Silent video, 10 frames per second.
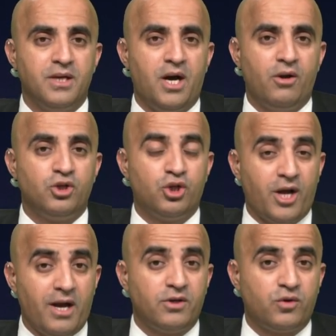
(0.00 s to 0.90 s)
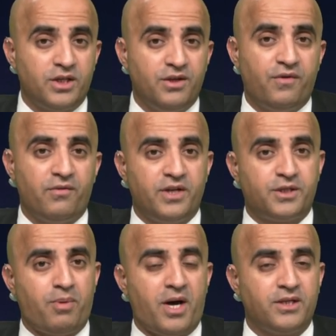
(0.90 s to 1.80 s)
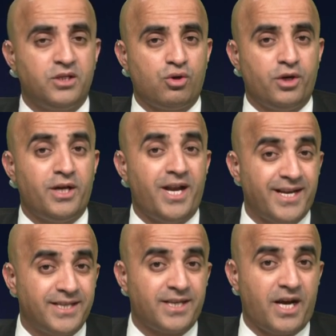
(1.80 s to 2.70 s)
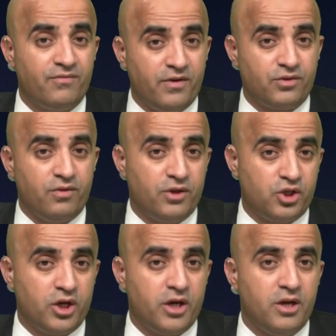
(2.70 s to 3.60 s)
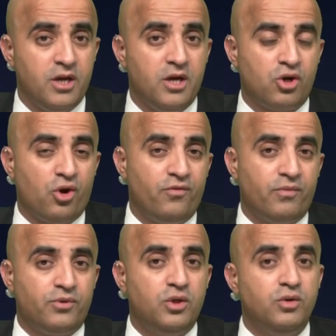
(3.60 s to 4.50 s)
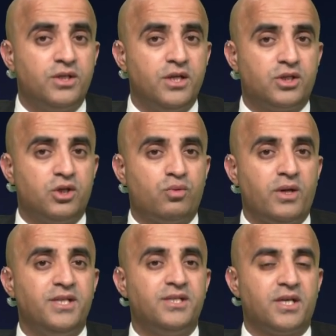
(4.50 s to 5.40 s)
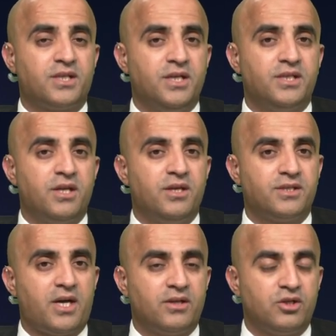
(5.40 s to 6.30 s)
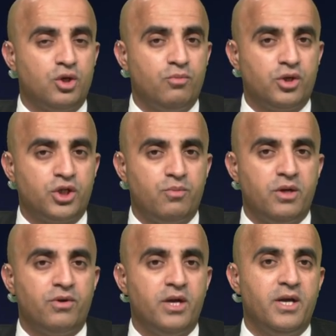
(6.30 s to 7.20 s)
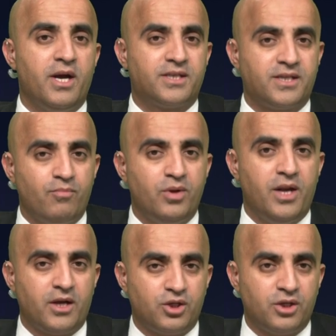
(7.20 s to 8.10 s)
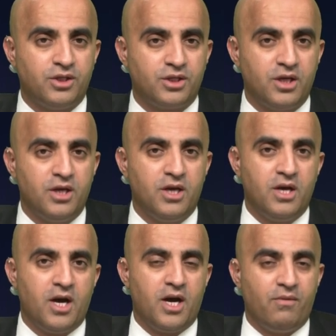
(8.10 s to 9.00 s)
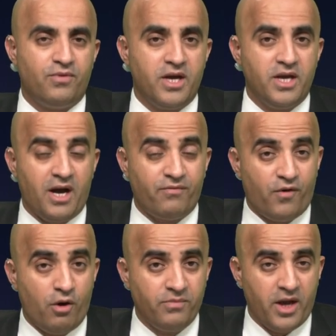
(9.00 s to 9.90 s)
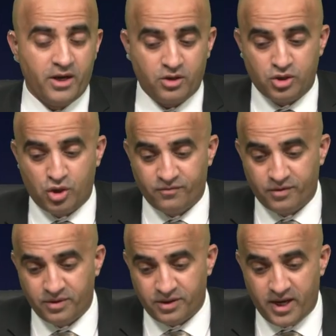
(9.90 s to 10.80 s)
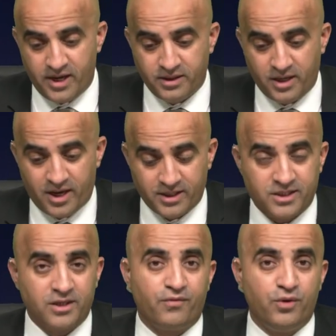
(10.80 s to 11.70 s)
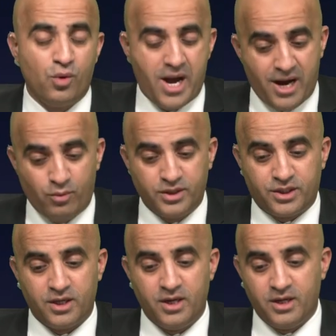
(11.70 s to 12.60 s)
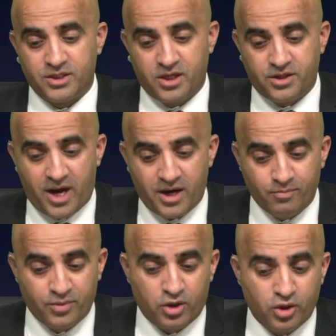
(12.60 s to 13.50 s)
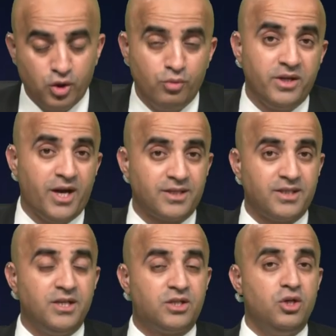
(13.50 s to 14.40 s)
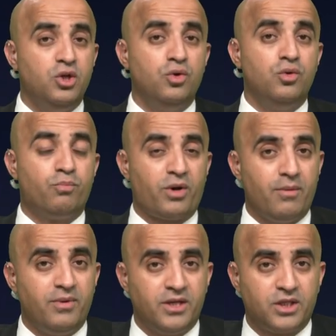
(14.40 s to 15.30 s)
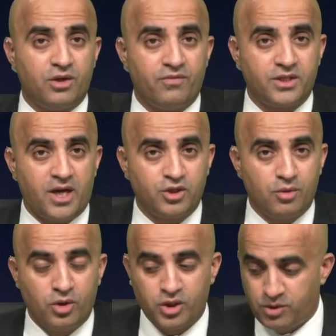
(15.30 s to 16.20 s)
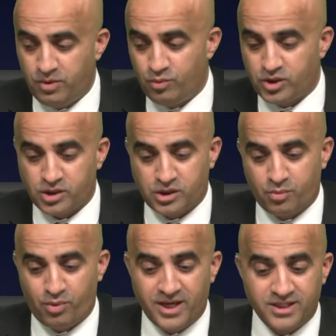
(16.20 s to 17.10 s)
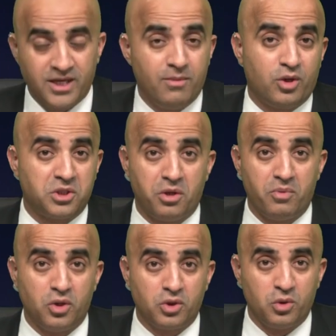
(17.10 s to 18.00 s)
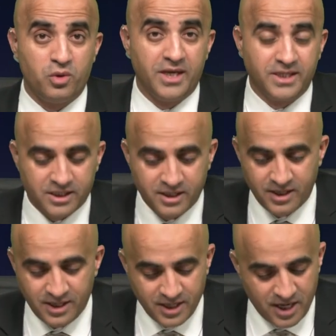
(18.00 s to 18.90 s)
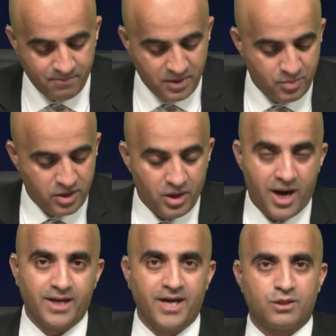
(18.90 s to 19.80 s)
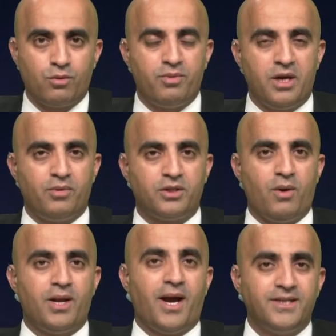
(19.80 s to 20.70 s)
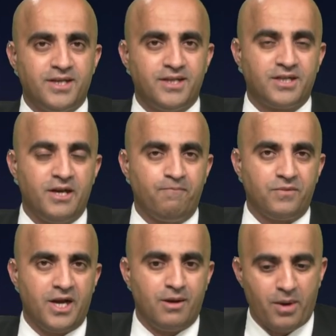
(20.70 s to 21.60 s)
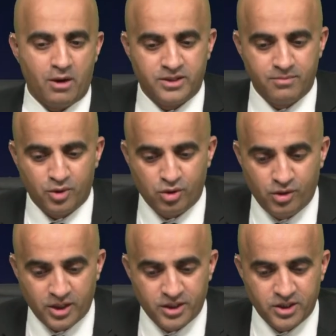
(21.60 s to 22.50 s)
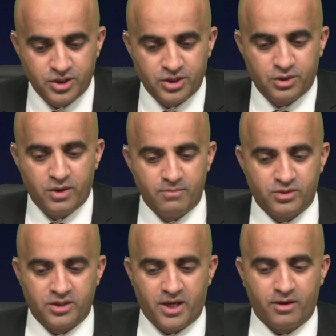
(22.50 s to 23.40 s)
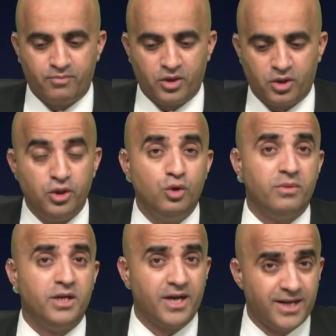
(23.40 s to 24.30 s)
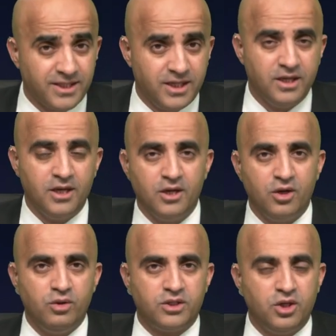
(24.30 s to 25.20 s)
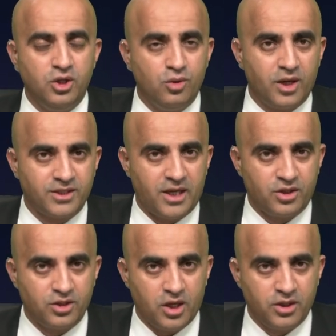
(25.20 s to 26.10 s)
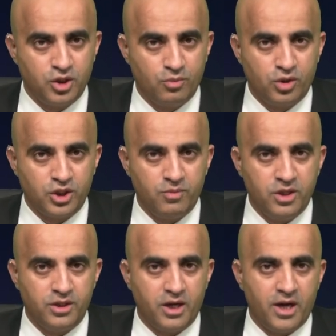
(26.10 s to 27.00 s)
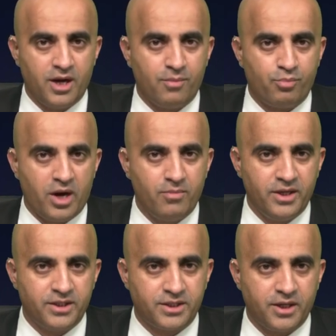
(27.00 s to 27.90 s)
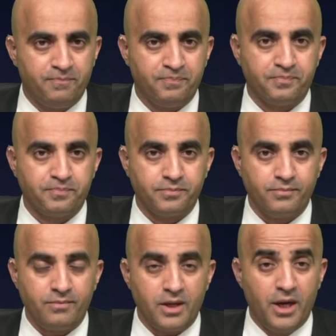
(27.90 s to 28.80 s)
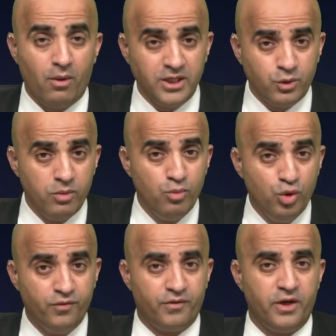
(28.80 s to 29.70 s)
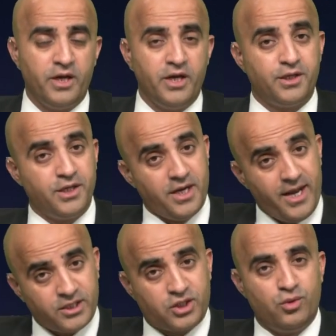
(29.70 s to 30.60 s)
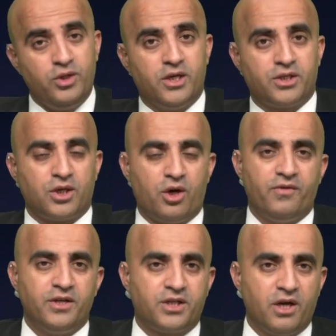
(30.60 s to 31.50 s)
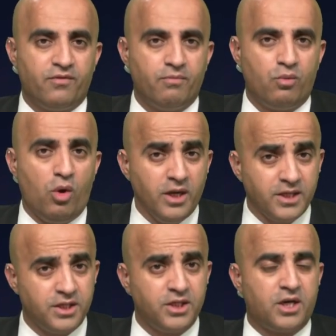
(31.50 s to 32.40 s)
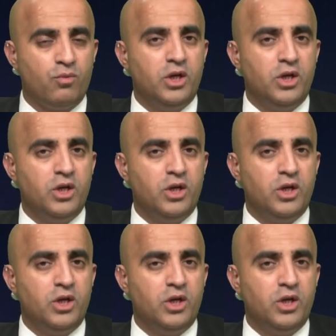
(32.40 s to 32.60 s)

And on July the 25th, his party's got a landslide victory this year, going from two seats to 26 seats in the Azad Jammu Kashmir Assembly elections. Uh, they have formed their government there in the last few hours. Sardar Abdul Qayyum Niazi is the new Prime Minister of Azad Jammu Kashmir, which is surprising him because nobody knows who he is. Uh, maybe our guest will be able to enlighten us about him. But congratulations to him, Sardar Abdul Qayyum Niazi, who is the new Azad and Jammu Kashmir uh, Prime Minister. Now, as we move to the next two years of his government, what lessons can we